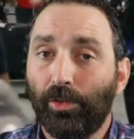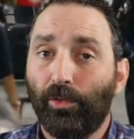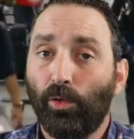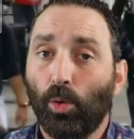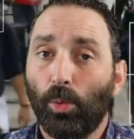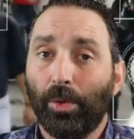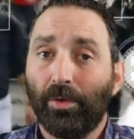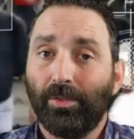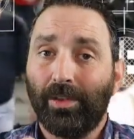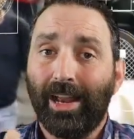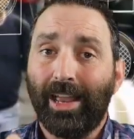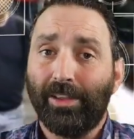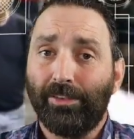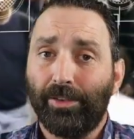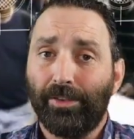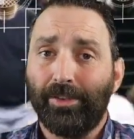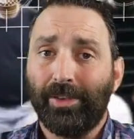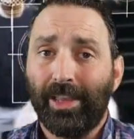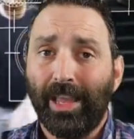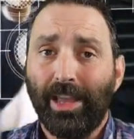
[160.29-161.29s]
is a form of
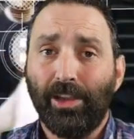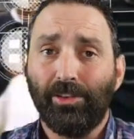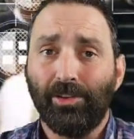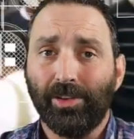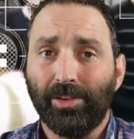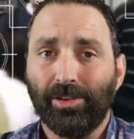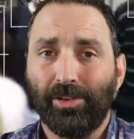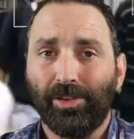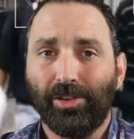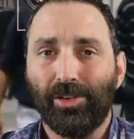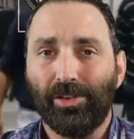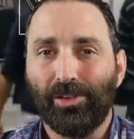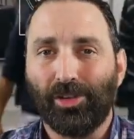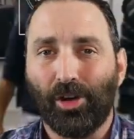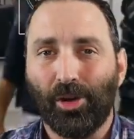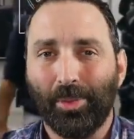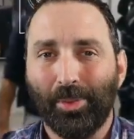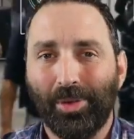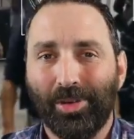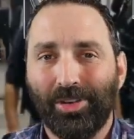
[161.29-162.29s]
classification to
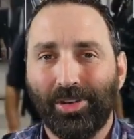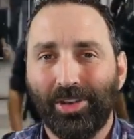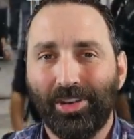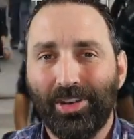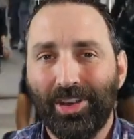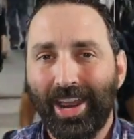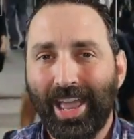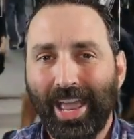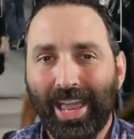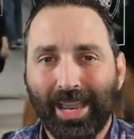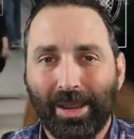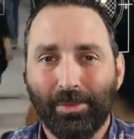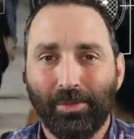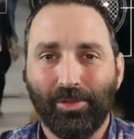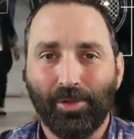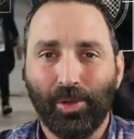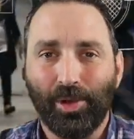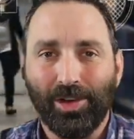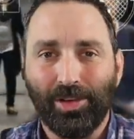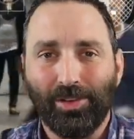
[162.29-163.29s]
determine the name
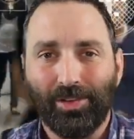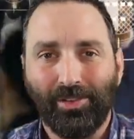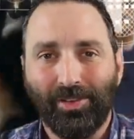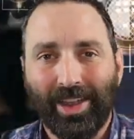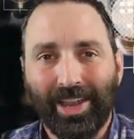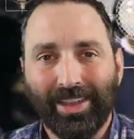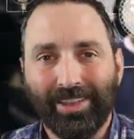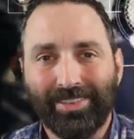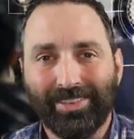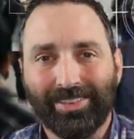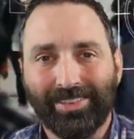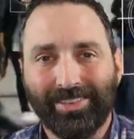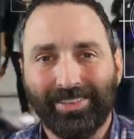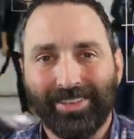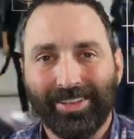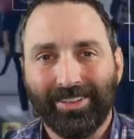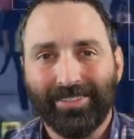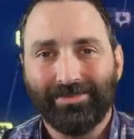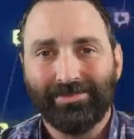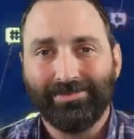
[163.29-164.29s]
for each face.
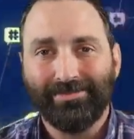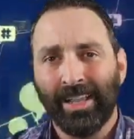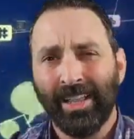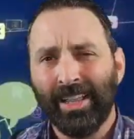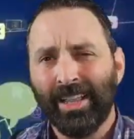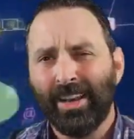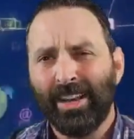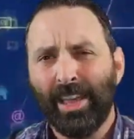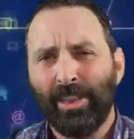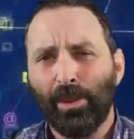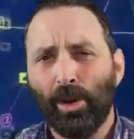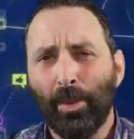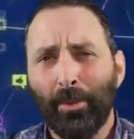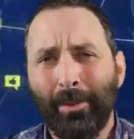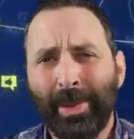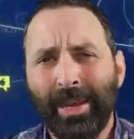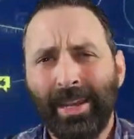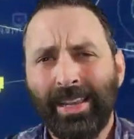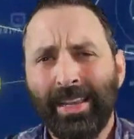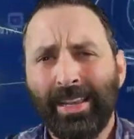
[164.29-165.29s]
Now, there are
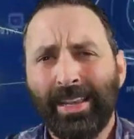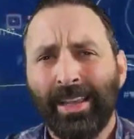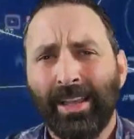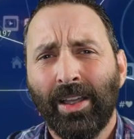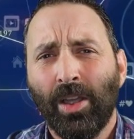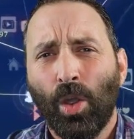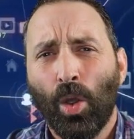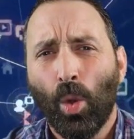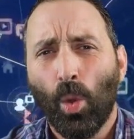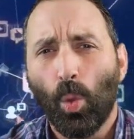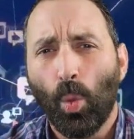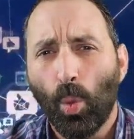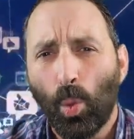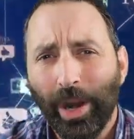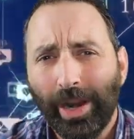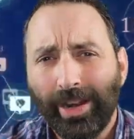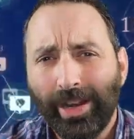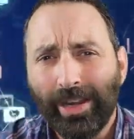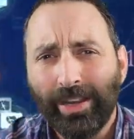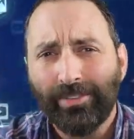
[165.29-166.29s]
many
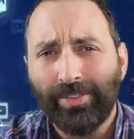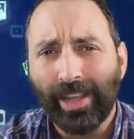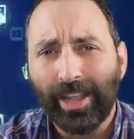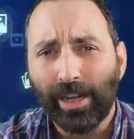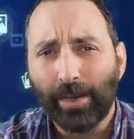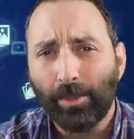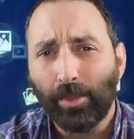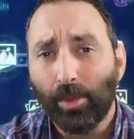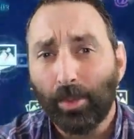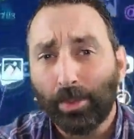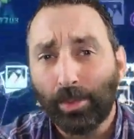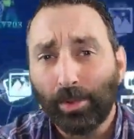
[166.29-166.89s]
readily available